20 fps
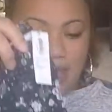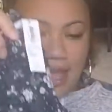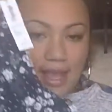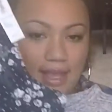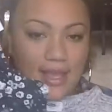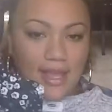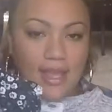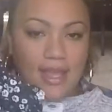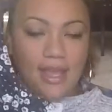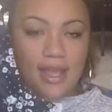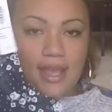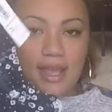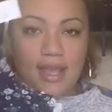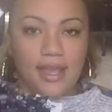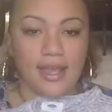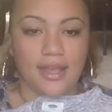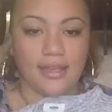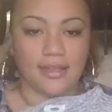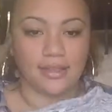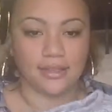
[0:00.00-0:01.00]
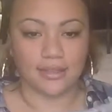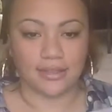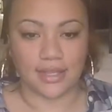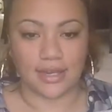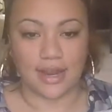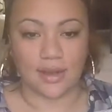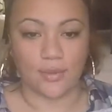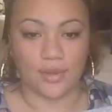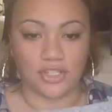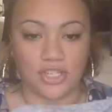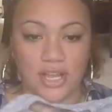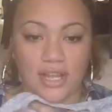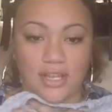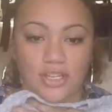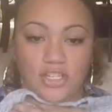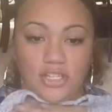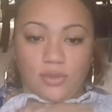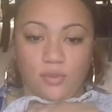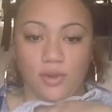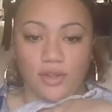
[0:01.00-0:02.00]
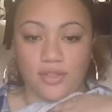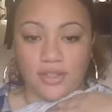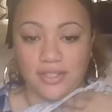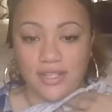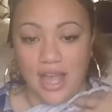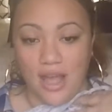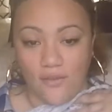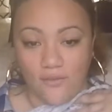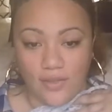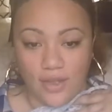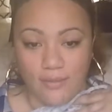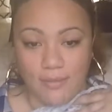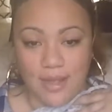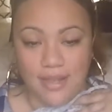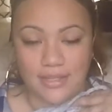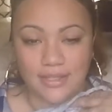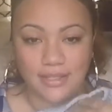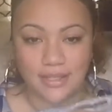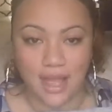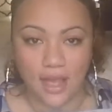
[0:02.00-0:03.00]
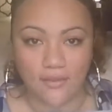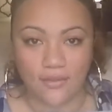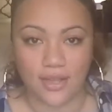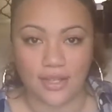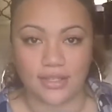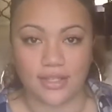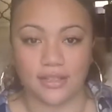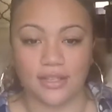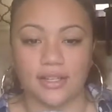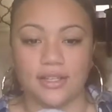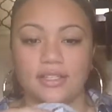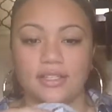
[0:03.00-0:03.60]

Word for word: Leggings, and I wish I could just wear this outfit myself because it